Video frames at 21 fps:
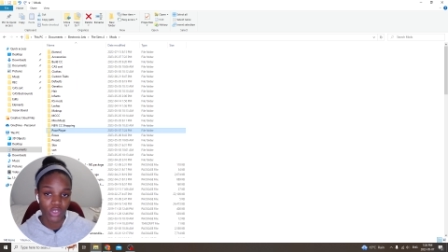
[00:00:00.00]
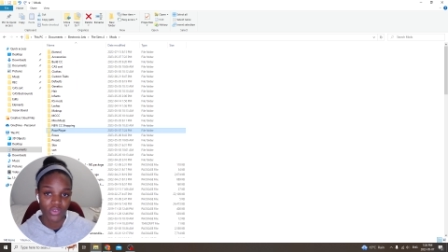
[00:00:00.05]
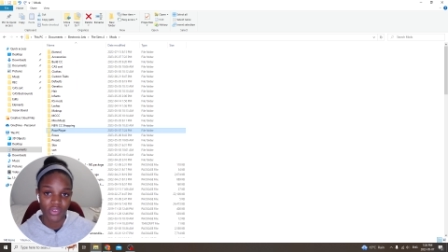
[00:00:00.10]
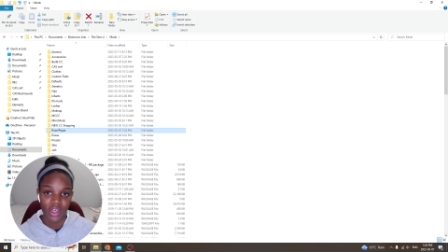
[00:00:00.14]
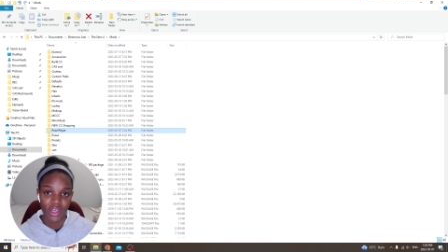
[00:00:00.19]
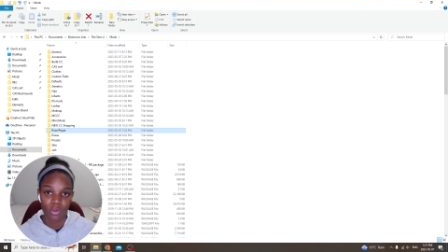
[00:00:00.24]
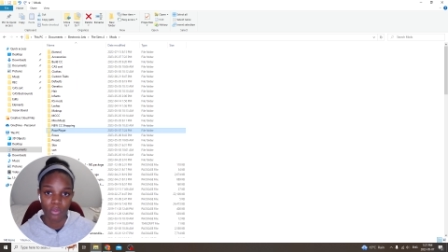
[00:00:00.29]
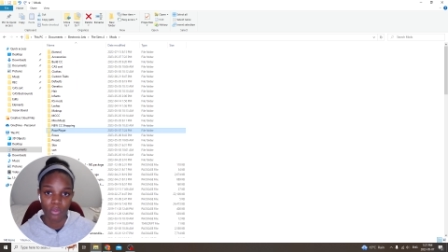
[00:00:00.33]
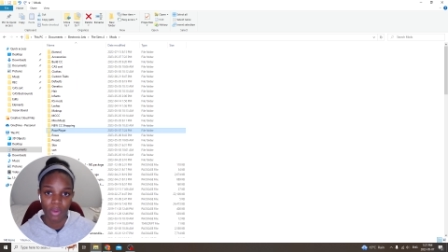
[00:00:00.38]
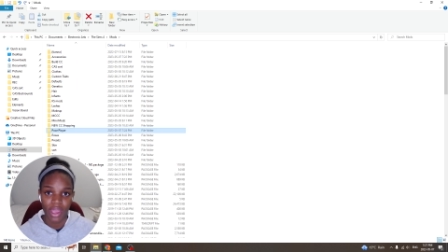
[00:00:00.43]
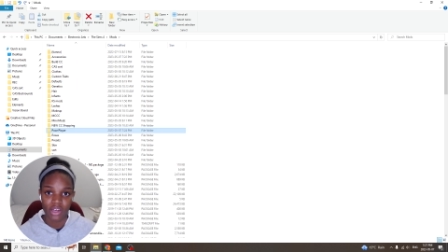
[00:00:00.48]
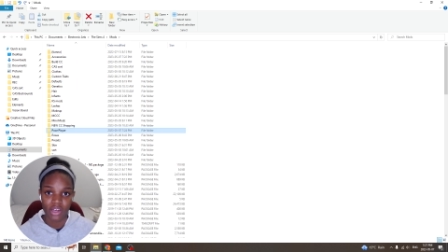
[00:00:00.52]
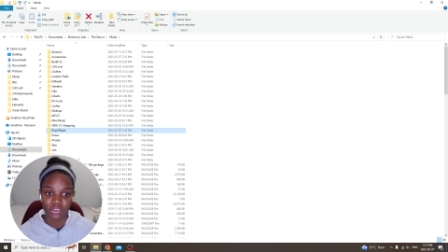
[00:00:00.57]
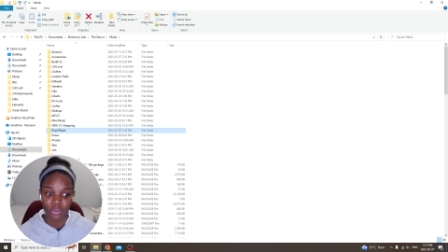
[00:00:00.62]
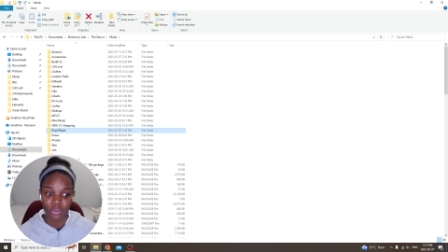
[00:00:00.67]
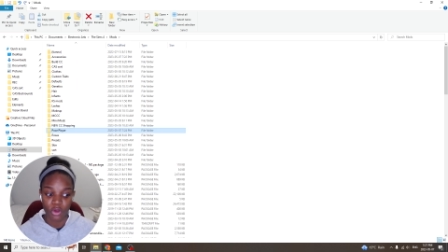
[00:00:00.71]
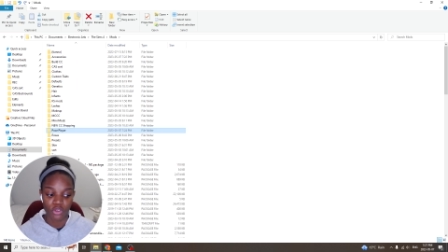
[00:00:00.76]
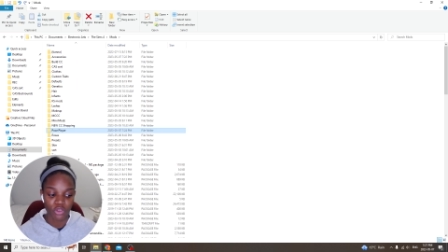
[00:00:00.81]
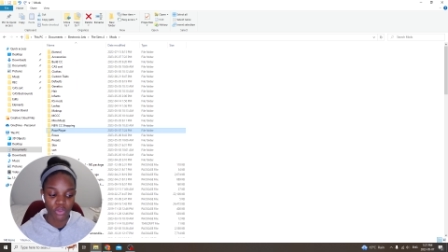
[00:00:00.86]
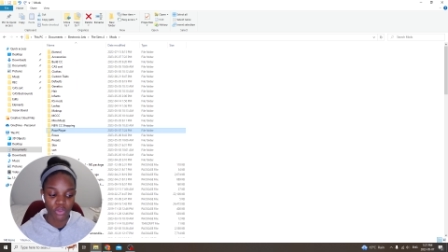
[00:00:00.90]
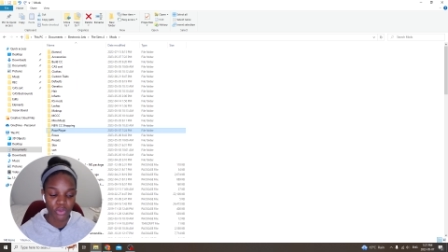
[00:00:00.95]
that way, and it's
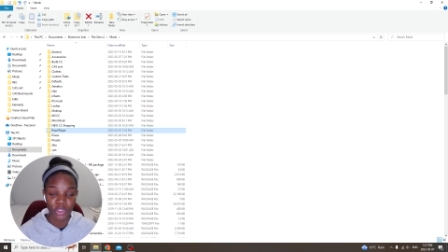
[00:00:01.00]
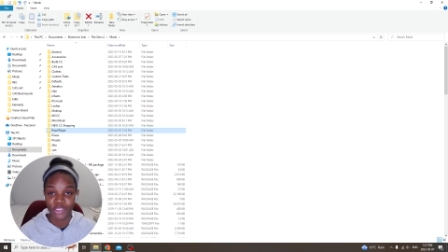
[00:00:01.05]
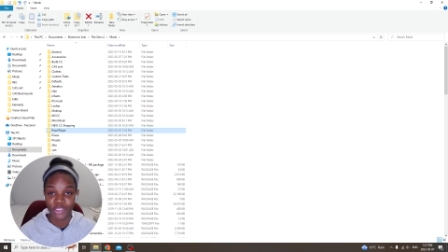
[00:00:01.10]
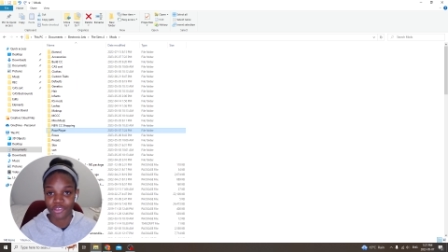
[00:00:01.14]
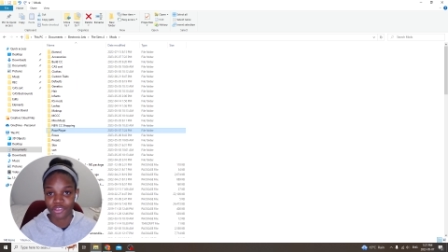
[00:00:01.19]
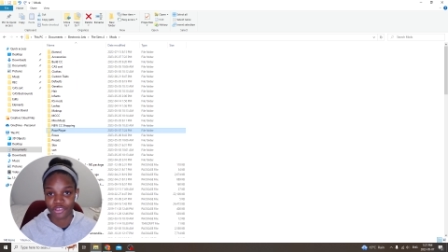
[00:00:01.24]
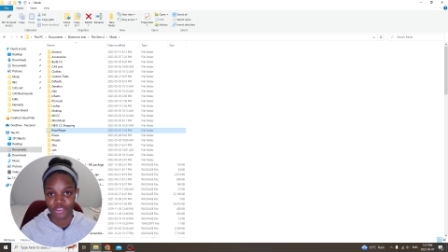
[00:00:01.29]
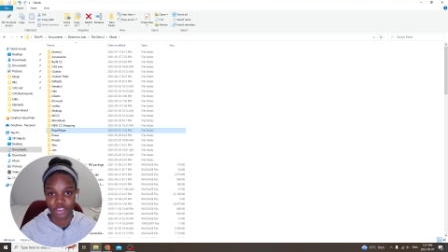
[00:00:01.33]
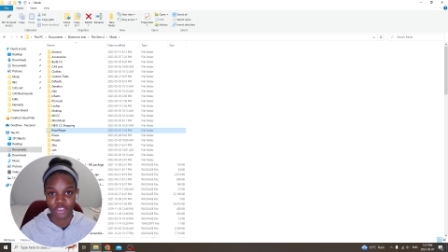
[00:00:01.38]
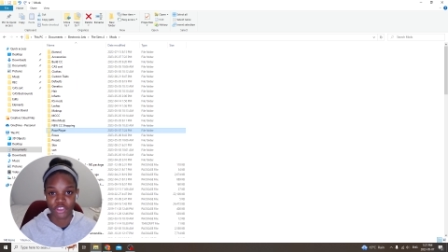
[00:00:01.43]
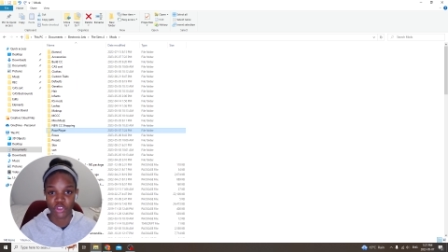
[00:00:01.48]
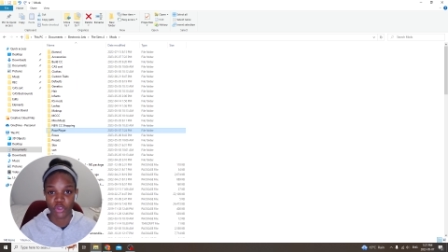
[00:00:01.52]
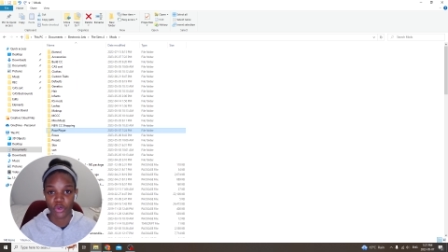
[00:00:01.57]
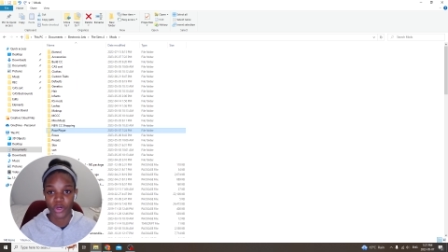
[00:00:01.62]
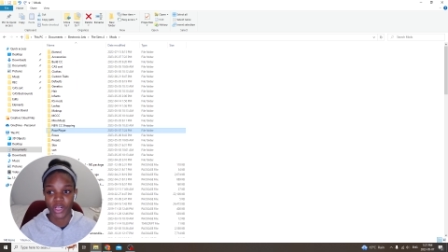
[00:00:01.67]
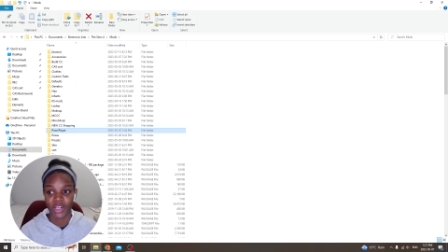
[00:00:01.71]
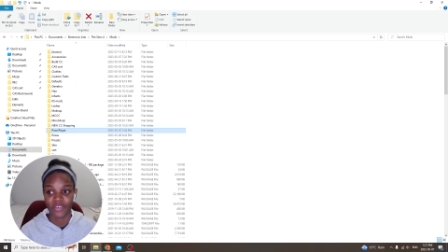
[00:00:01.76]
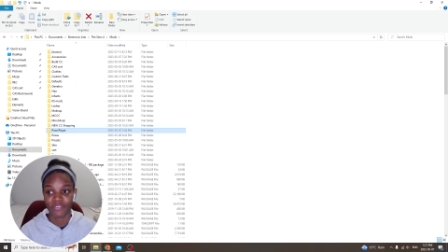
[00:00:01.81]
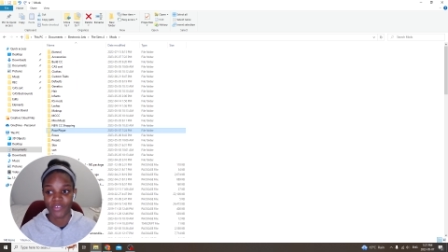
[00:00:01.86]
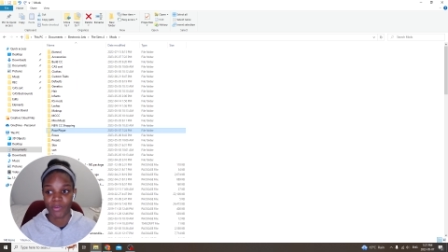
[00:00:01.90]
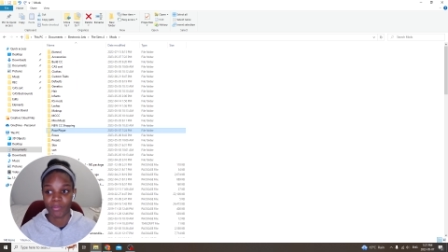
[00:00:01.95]
also good to start sorting
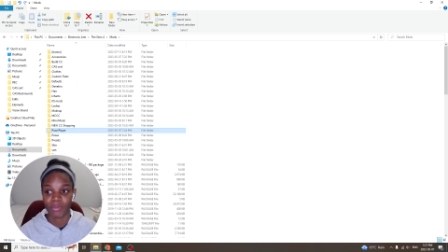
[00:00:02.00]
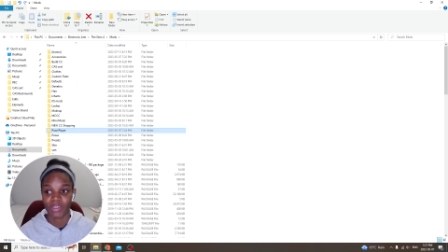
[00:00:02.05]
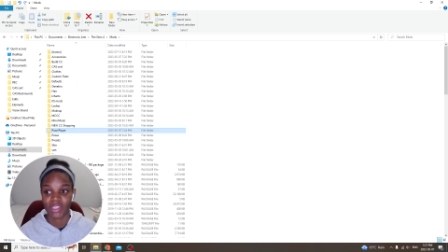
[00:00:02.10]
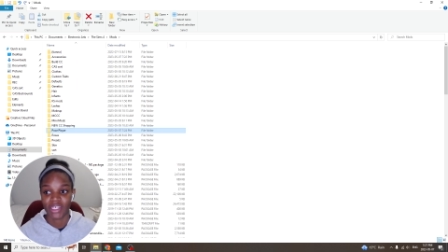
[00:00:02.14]
from